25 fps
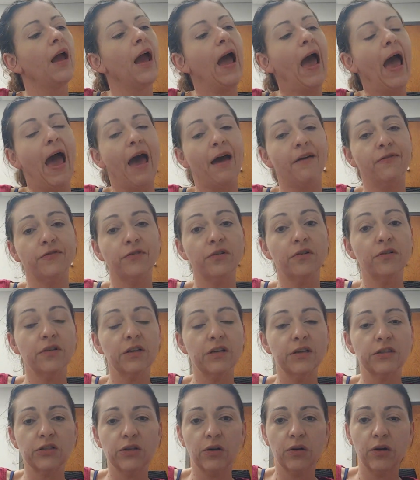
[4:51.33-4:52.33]
After
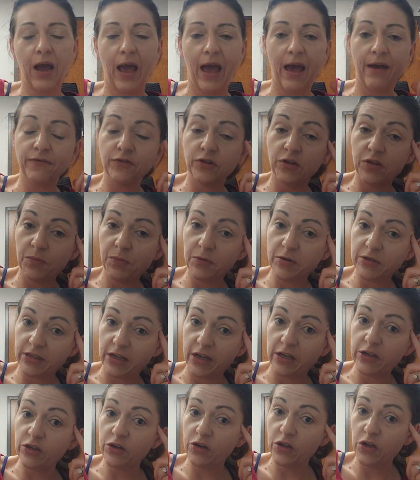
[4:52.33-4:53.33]
the
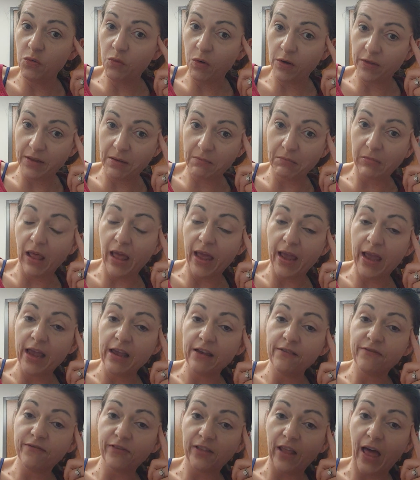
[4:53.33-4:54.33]
procedure, you want them
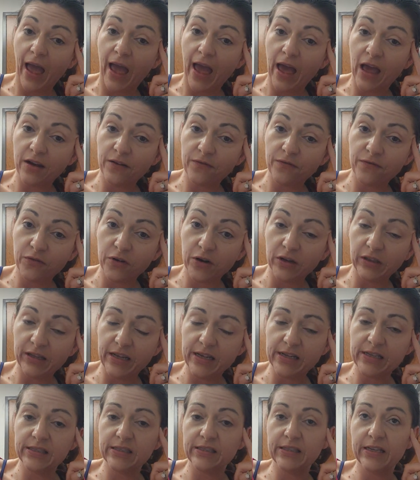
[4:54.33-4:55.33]
laying flat for at
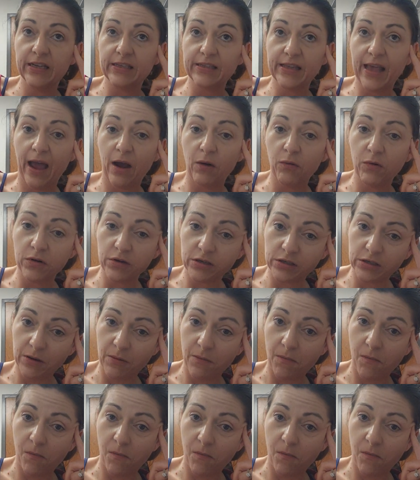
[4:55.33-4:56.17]
least 6 hours.